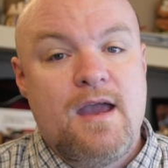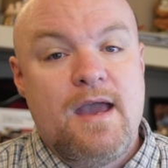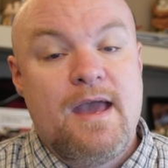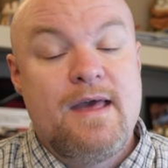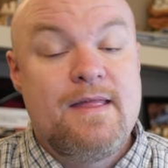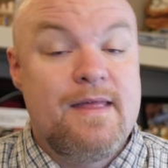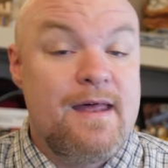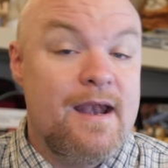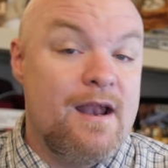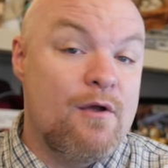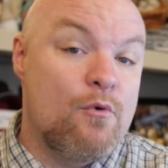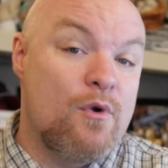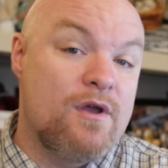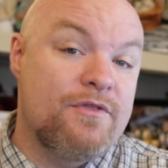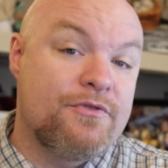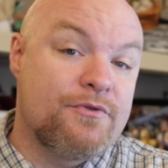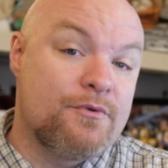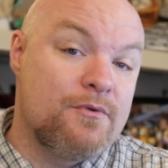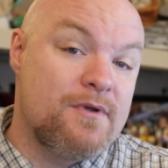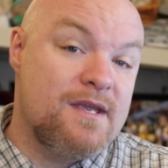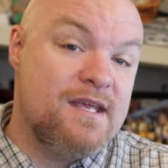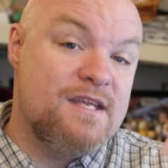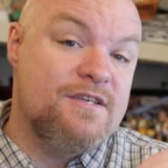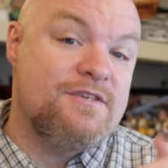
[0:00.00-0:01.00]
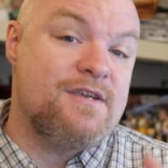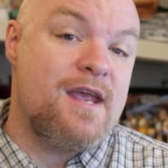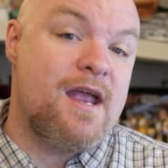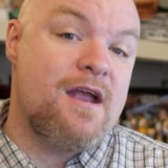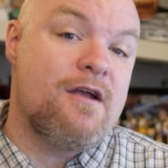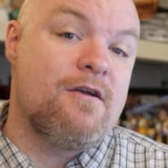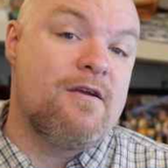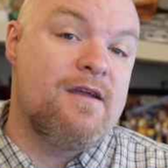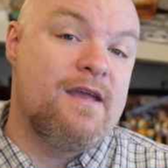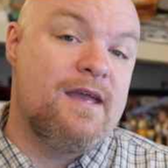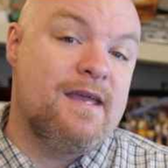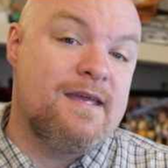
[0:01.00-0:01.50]
And then I went through each
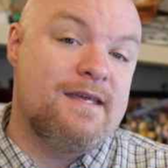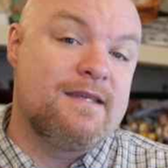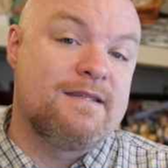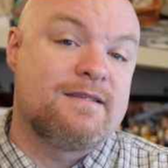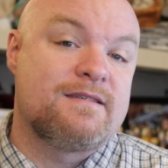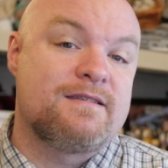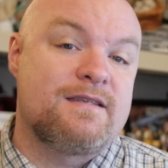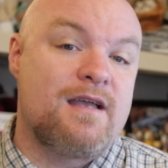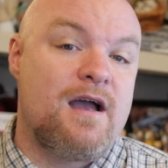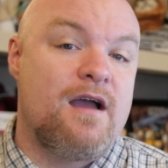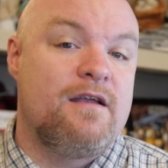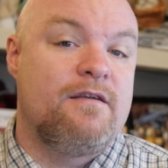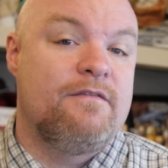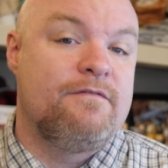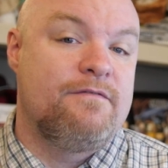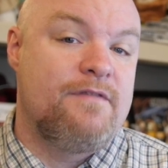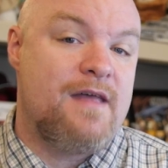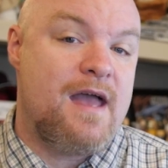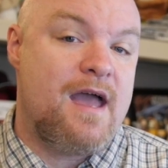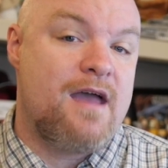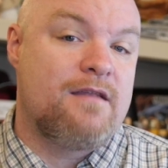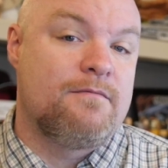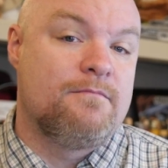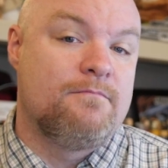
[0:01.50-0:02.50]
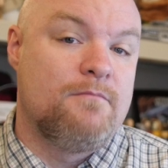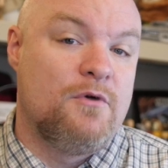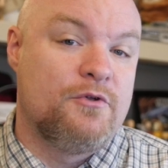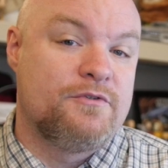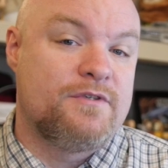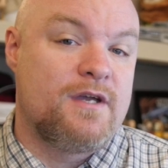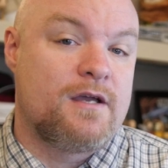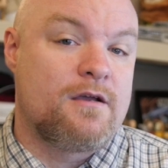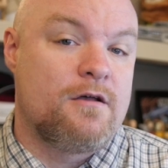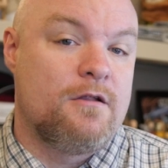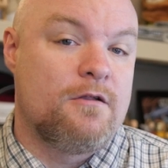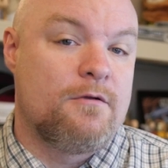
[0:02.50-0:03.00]
area inside of that
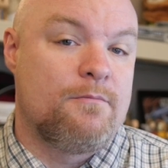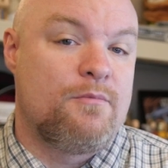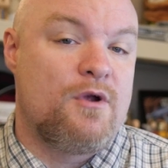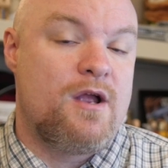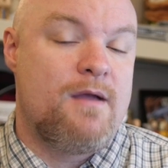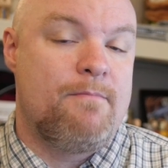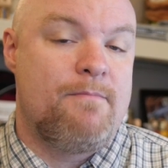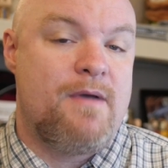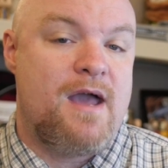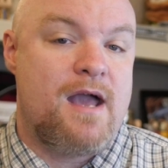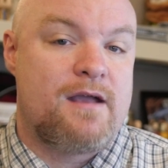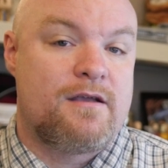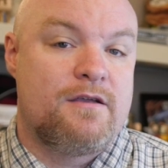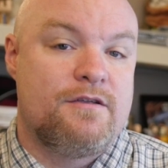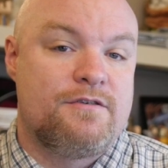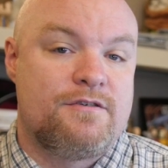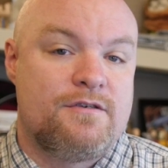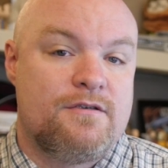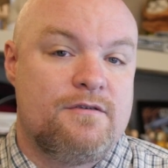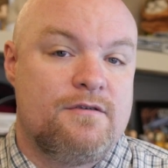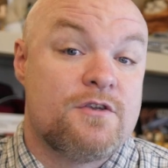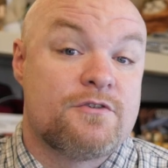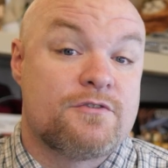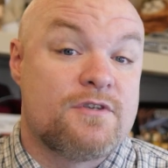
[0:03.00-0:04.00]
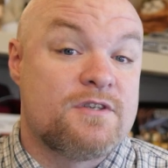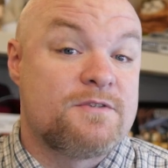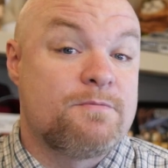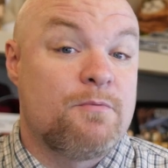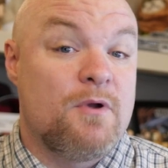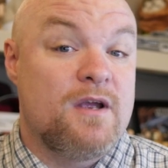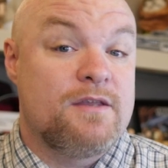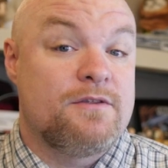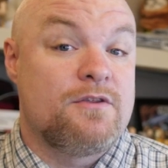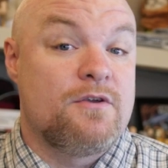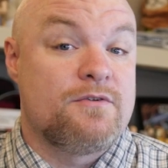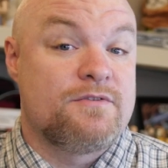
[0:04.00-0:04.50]
multicolor brand package. So let's
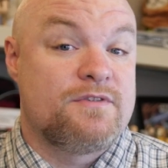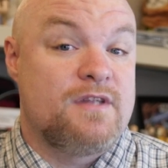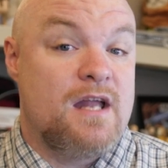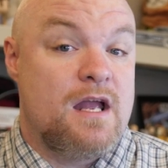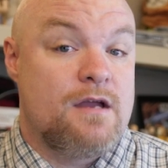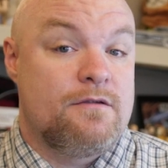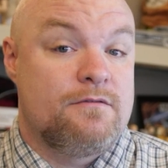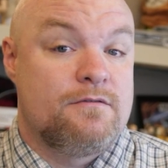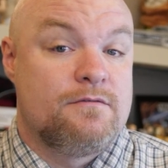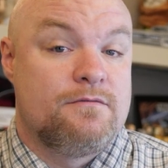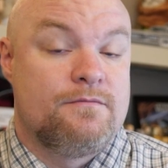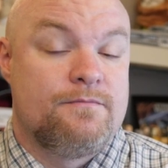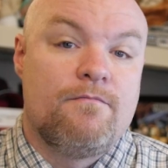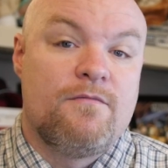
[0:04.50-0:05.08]
break those down.